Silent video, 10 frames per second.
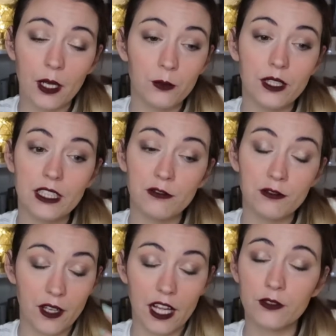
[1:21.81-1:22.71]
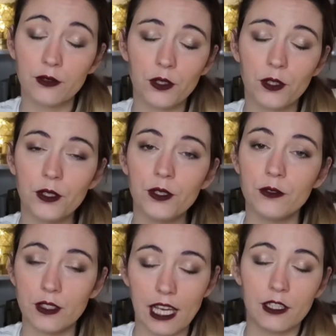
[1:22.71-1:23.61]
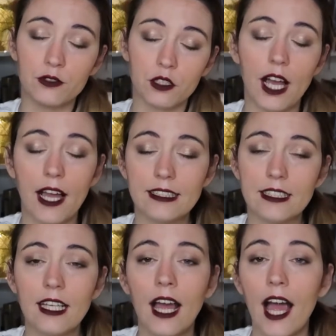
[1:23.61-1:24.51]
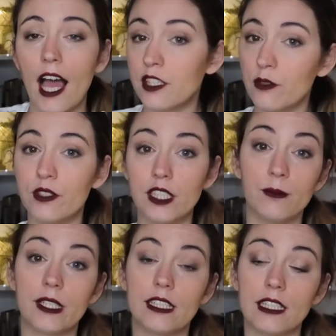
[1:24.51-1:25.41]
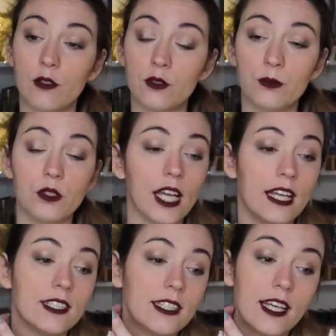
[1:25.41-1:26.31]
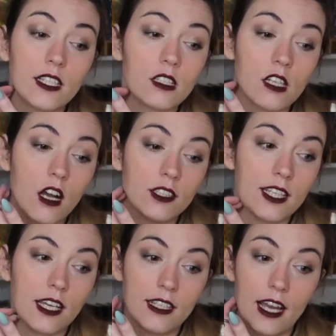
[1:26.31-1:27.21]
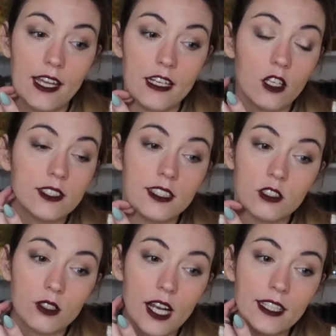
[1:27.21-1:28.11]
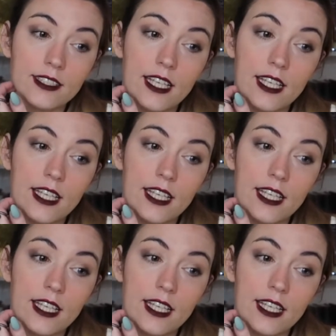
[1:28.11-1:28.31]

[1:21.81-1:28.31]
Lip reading: I really felt for her, like for Addie at the very beginning of the book, and then I got lost and I lost interest,